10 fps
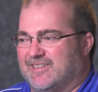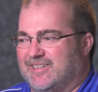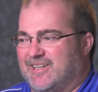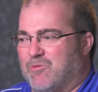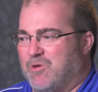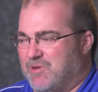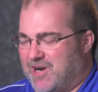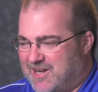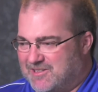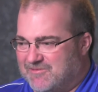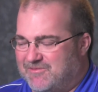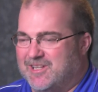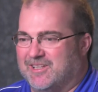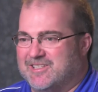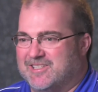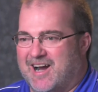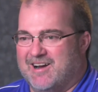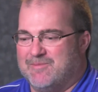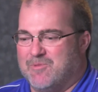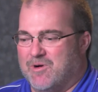you know, we went out to the field on
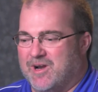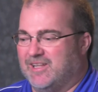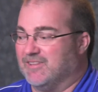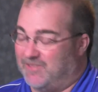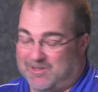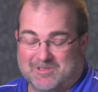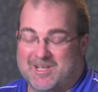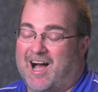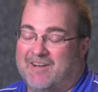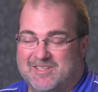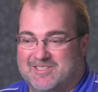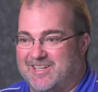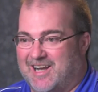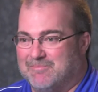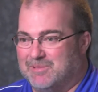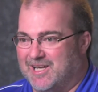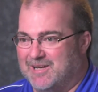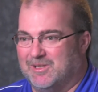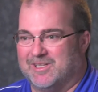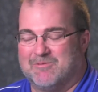Saturday morning. The field was obviously not
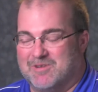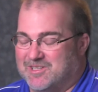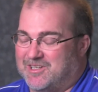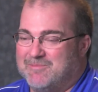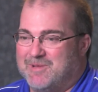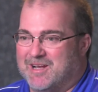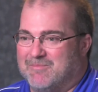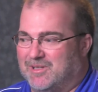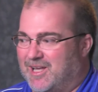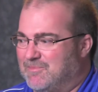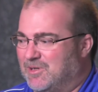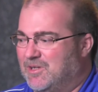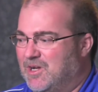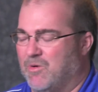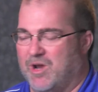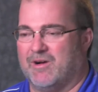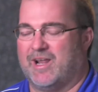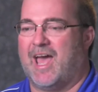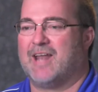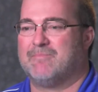playable and it wasn't going to become playable. We
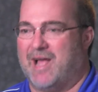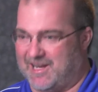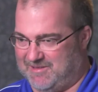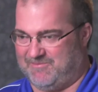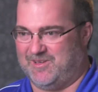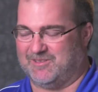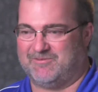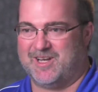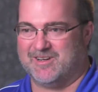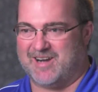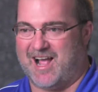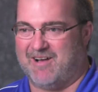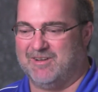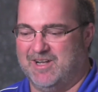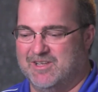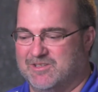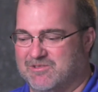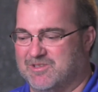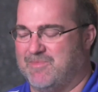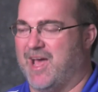already had a backup field figured out, so it
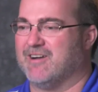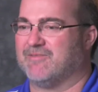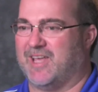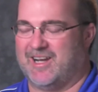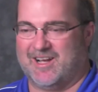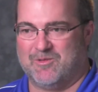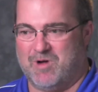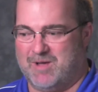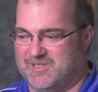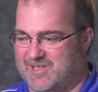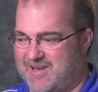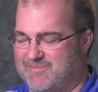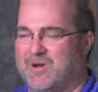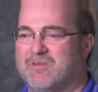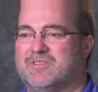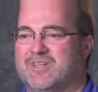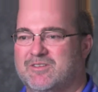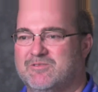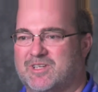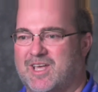was a matter of getting on the website, posting
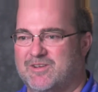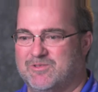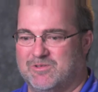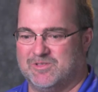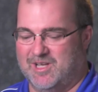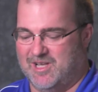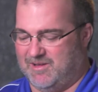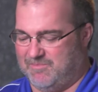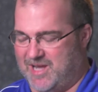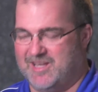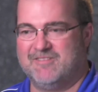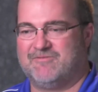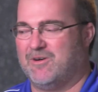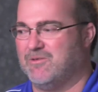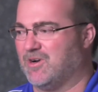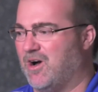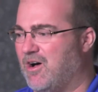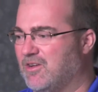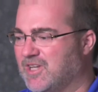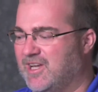new schedules, making the phone
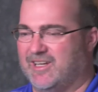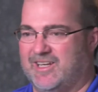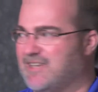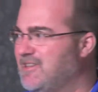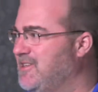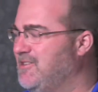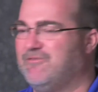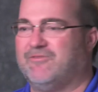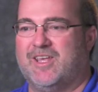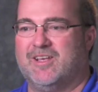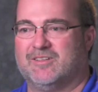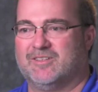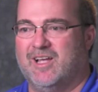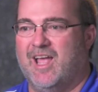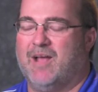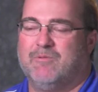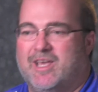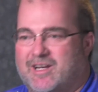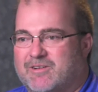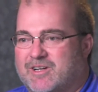calls, get to the new field, and we
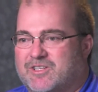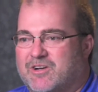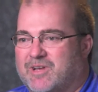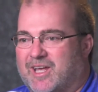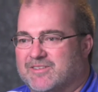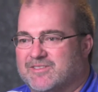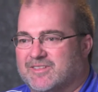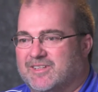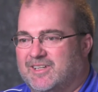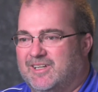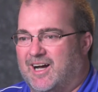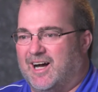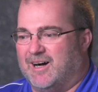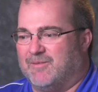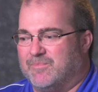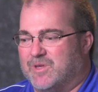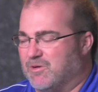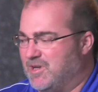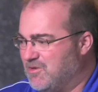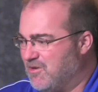had a great showcase. Um, there
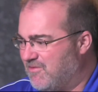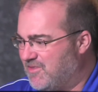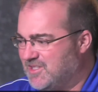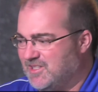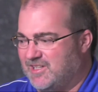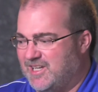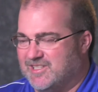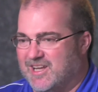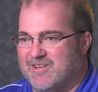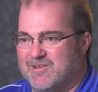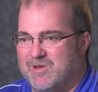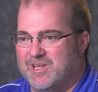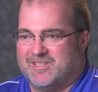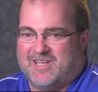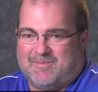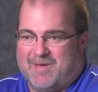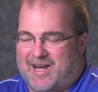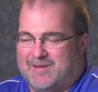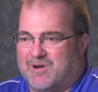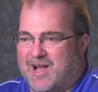were indoor facilities there that we could take
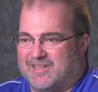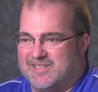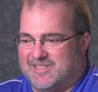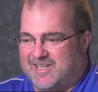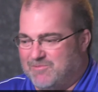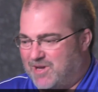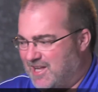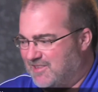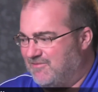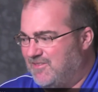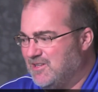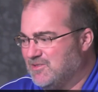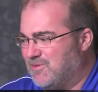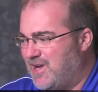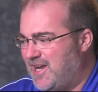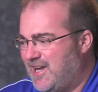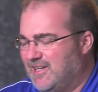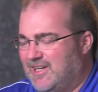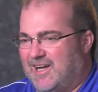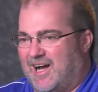batting practice in. We got the fields ready.
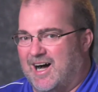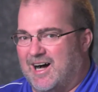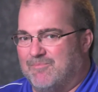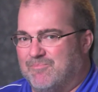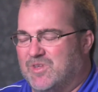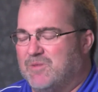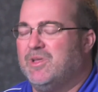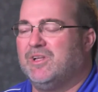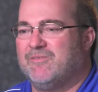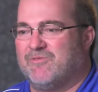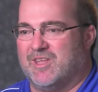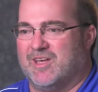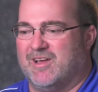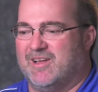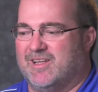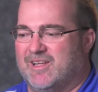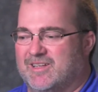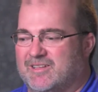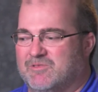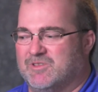Um, the ability for the, uh, uh,
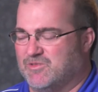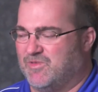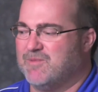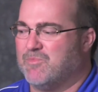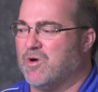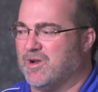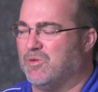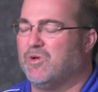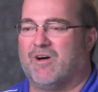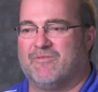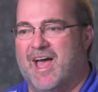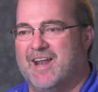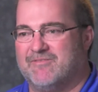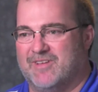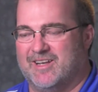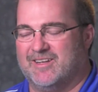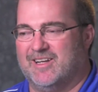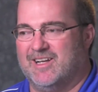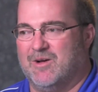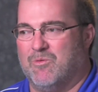uh it was very important to pull off that event
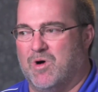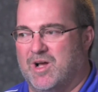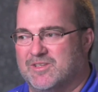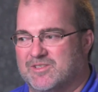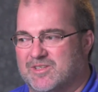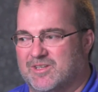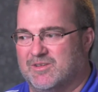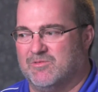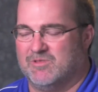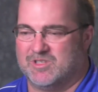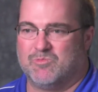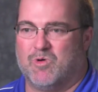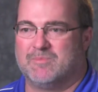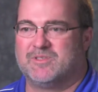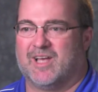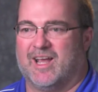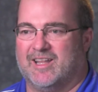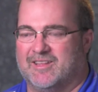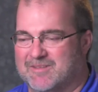was was the website and the